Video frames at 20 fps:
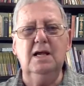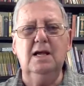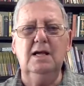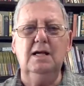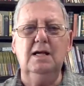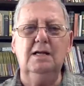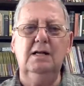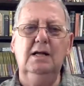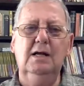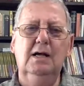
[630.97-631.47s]

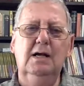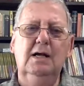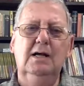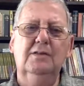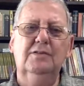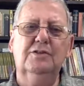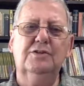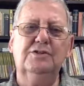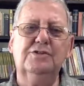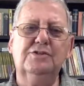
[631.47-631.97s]
and
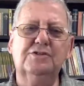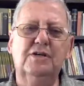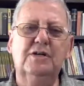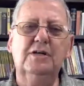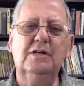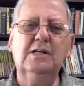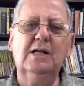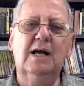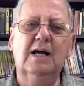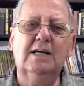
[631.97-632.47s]
the
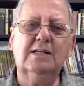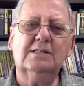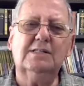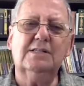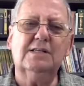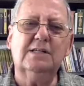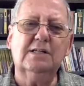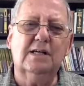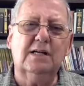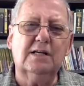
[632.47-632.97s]
son got
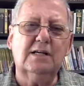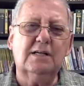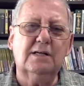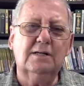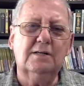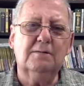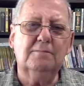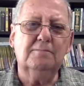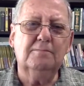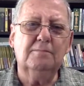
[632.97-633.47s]
sick.
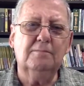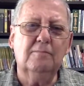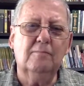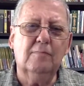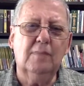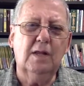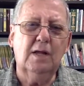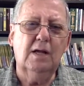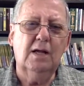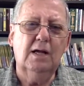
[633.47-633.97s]

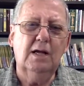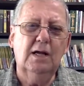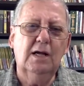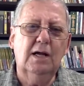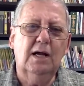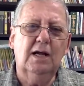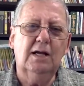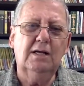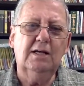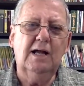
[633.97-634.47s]

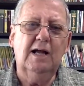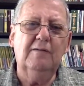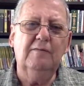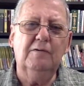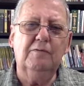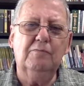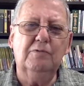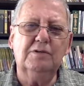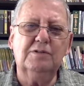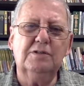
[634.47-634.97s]
And
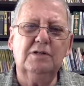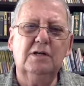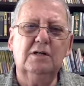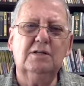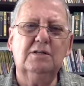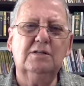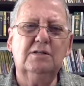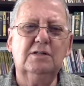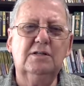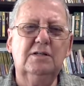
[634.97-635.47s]
David was
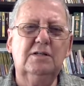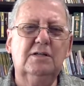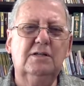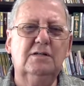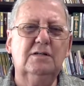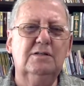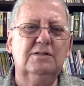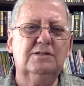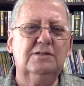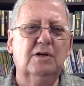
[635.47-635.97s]

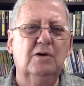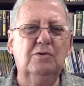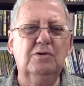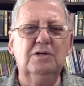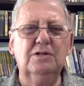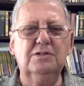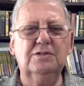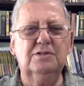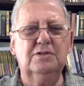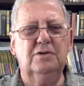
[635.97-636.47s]
so
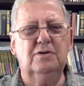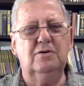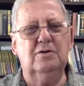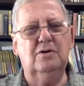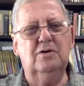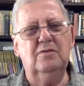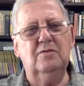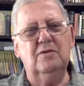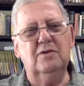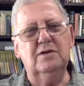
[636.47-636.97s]
concerned
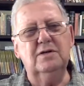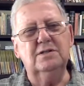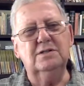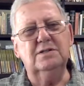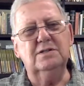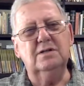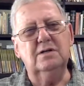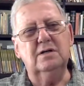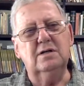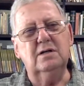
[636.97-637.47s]
over his
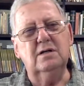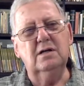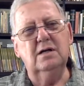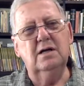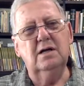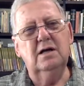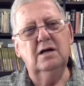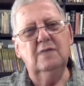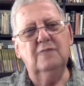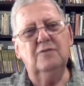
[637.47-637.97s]
son.
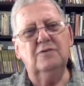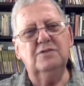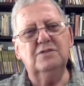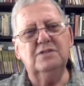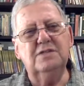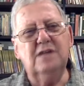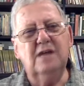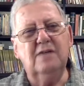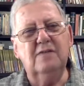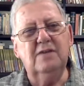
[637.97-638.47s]
For
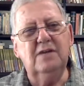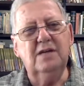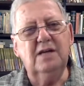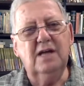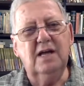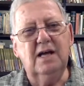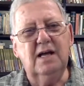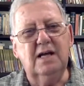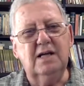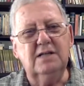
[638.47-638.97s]
7
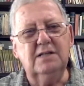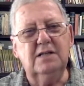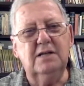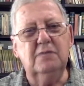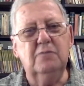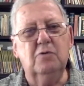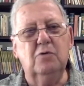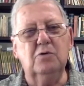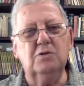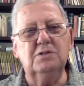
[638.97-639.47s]
days, he
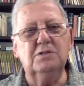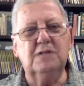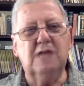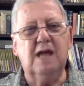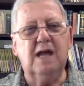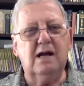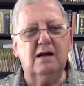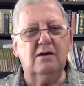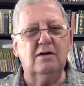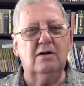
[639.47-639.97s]
wore
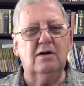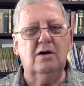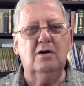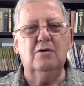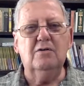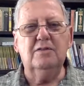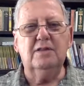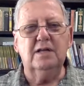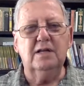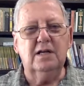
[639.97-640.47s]

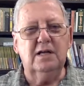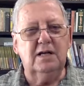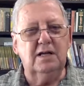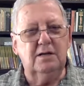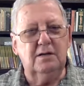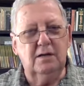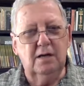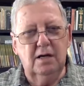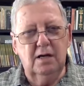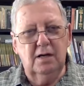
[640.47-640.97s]
sackcloth and
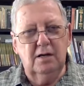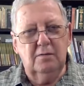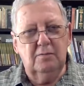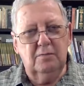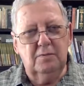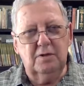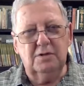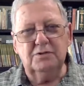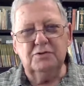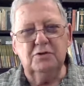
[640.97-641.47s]
he
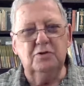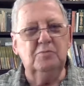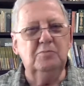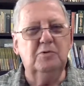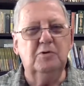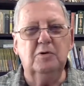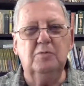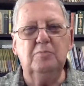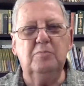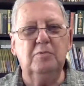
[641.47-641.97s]
assumed
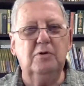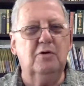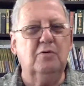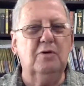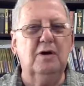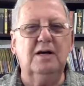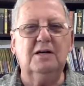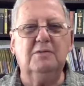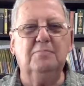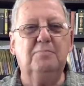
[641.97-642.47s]
the
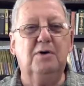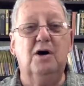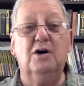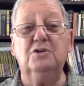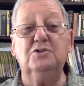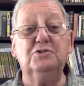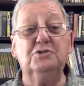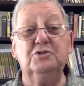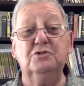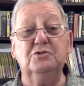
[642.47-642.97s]
correct
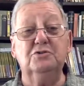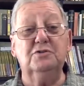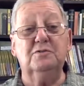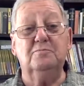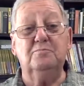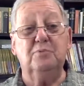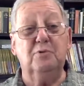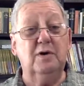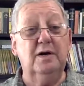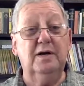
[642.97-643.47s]
postures
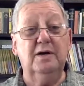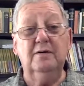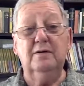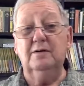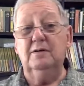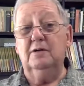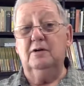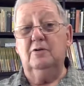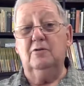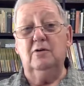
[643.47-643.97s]
of prayer
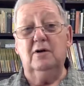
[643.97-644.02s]
and the